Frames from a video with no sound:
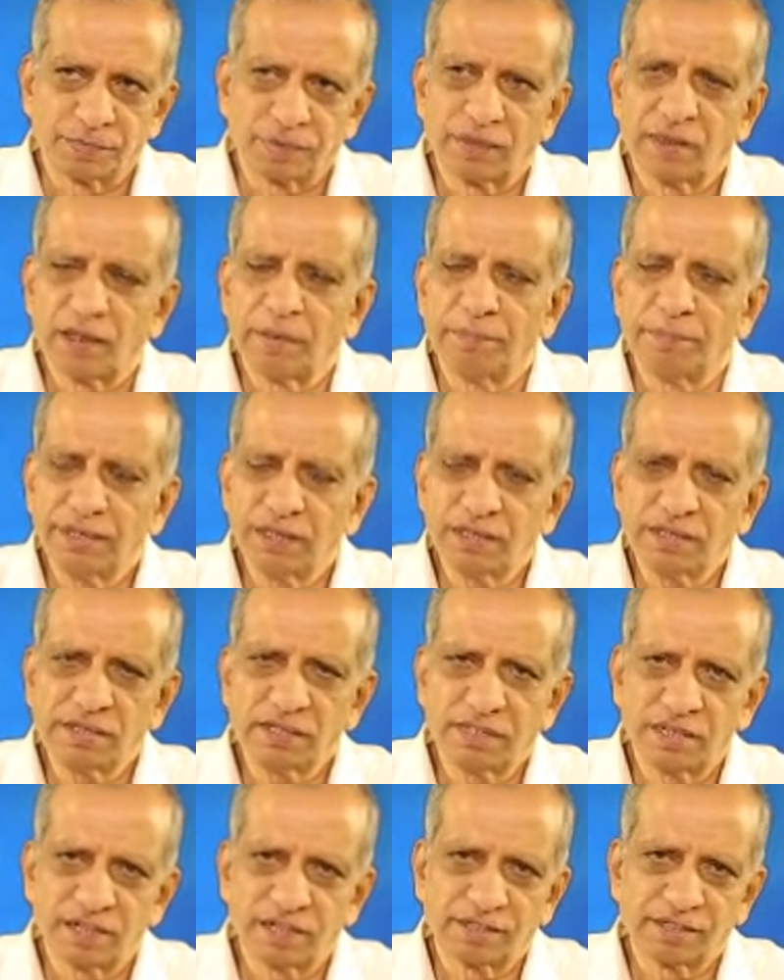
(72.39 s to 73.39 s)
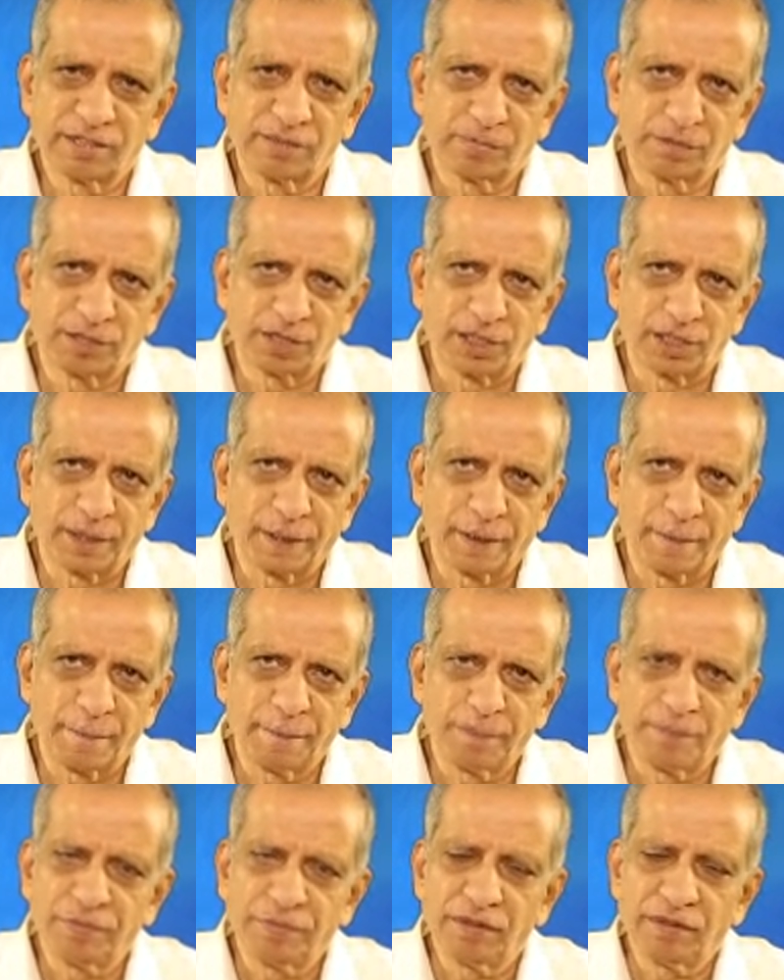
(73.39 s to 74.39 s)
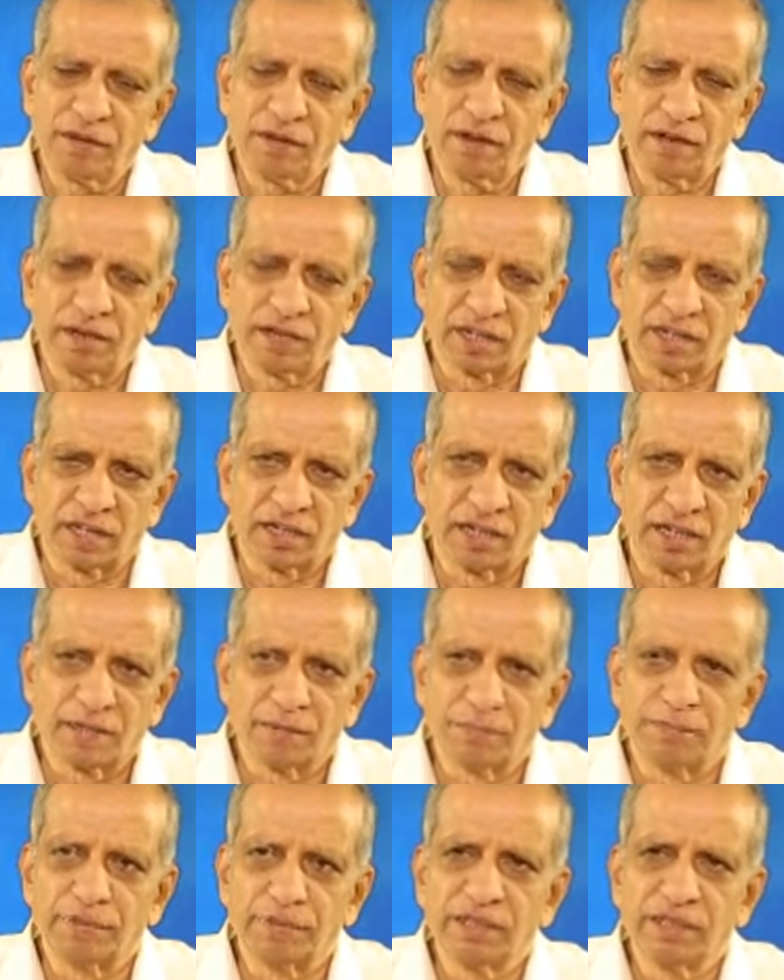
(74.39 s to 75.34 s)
The basic assumption in